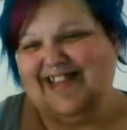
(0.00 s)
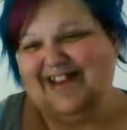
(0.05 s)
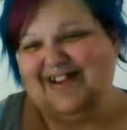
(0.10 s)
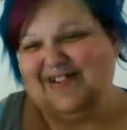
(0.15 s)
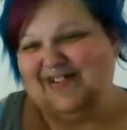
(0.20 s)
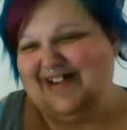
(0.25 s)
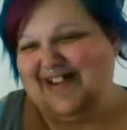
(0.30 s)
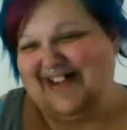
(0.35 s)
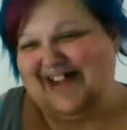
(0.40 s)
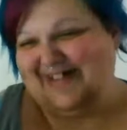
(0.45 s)
They
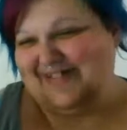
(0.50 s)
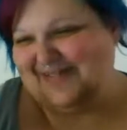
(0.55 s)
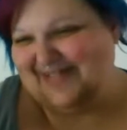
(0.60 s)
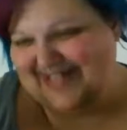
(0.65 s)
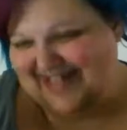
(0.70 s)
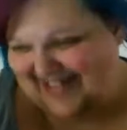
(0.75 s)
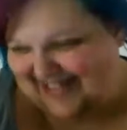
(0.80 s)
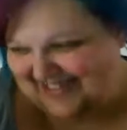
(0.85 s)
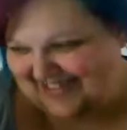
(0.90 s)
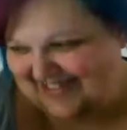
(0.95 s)
don't have
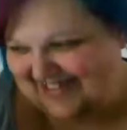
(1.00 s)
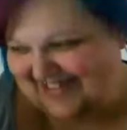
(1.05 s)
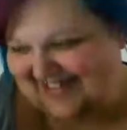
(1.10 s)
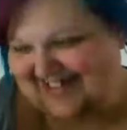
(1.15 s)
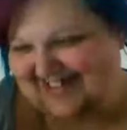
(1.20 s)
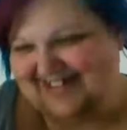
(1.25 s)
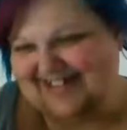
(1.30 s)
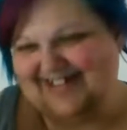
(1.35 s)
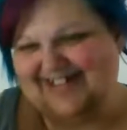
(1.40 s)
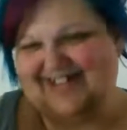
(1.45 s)

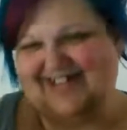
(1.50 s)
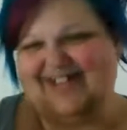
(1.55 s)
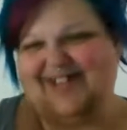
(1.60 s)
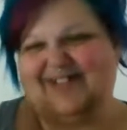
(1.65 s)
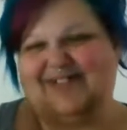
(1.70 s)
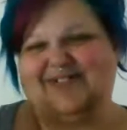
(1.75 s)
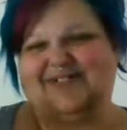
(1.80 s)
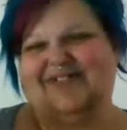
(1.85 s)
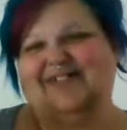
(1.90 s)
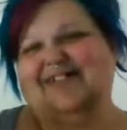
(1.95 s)
nothing, you
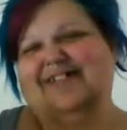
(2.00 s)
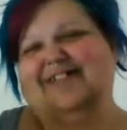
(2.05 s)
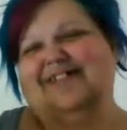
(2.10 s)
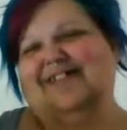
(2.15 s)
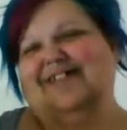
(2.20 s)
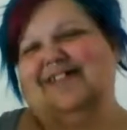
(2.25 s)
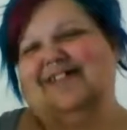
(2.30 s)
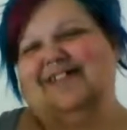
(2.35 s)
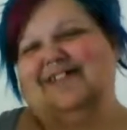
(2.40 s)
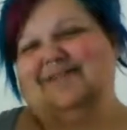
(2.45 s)
know.
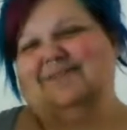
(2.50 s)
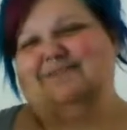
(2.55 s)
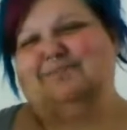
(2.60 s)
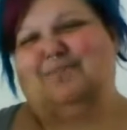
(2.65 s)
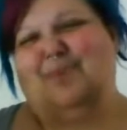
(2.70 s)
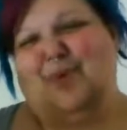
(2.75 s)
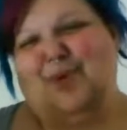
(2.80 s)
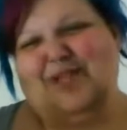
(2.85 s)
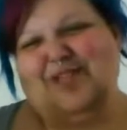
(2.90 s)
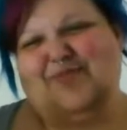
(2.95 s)

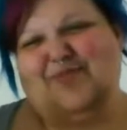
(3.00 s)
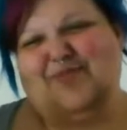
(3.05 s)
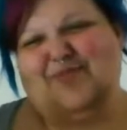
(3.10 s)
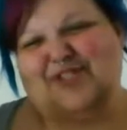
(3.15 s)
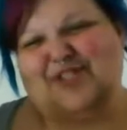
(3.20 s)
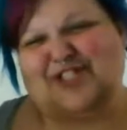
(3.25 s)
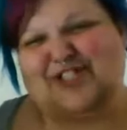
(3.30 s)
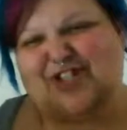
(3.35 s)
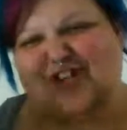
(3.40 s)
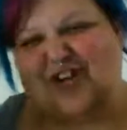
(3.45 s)
Boys
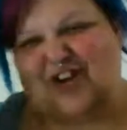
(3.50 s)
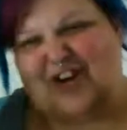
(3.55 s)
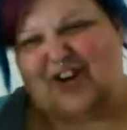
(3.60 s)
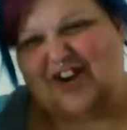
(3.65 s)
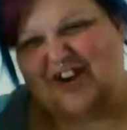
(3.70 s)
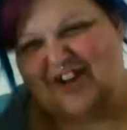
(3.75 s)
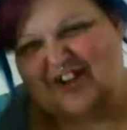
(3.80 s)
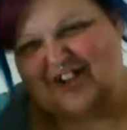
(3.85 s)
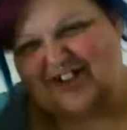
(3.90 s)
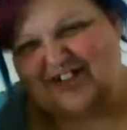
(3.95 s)
versus
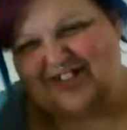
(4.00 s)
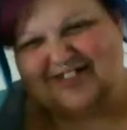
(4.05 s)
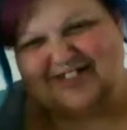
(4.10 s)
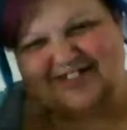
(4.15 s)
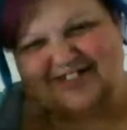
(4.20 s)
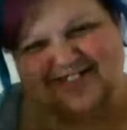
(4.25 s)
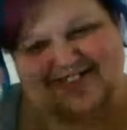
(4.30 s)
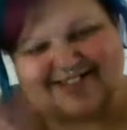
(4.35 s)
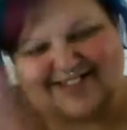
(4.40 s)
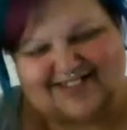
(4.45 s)

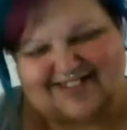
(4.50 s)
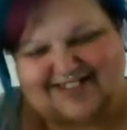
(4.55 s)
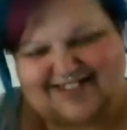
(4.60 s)
girls.